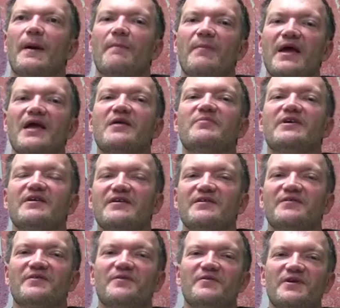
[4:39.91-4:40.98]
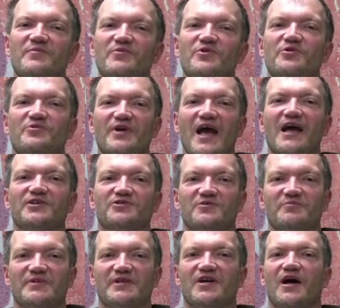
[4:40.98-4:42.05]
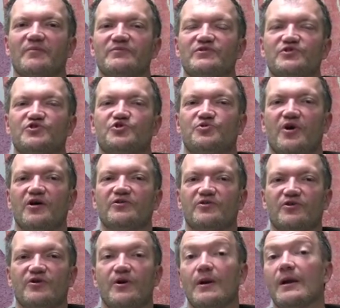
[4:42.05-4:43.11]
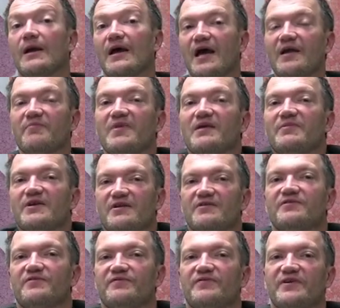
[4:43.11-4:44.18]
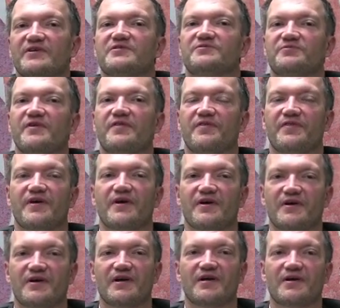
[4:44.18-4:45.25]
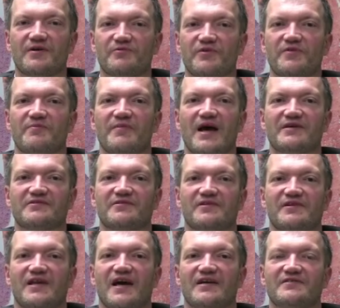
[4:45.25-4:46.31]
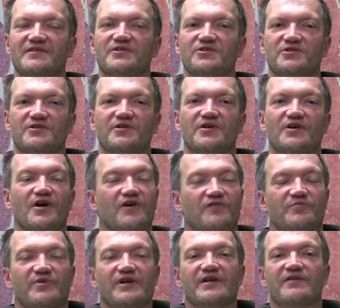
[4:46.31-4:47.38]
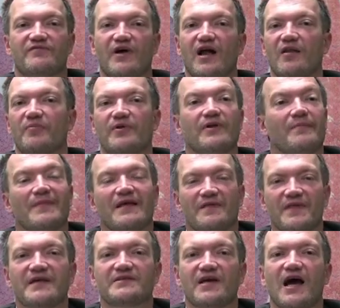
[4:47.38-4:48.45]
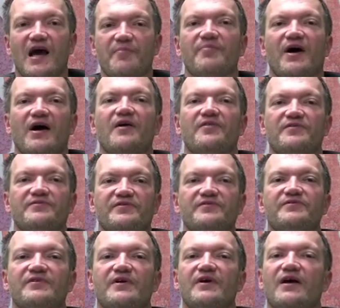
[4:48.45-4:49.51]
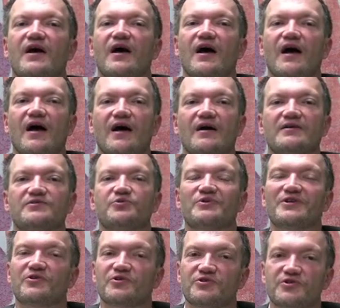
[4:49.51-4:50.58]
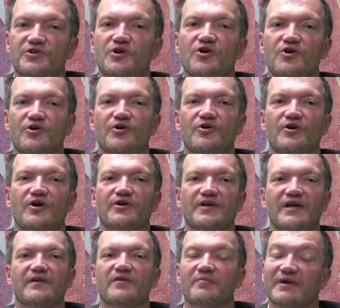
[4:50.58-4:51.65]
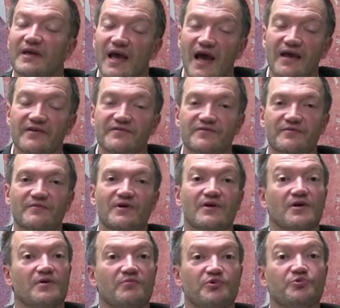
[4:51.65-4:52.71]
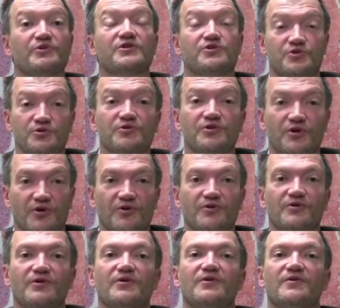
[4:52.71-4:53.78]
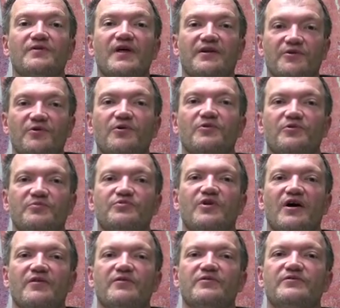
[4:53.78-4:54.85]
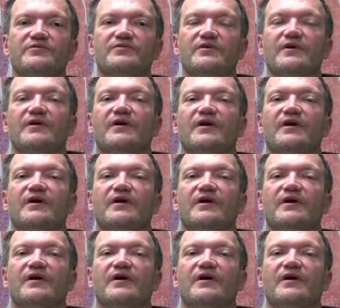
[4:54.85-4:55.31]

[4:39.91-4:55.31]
maybe the immune reaction becomes stronger, and maybe it interferes with the masculinization of brain development. That's a hypothesis. So we don't know, again, the mechanism, but we do know that older brothers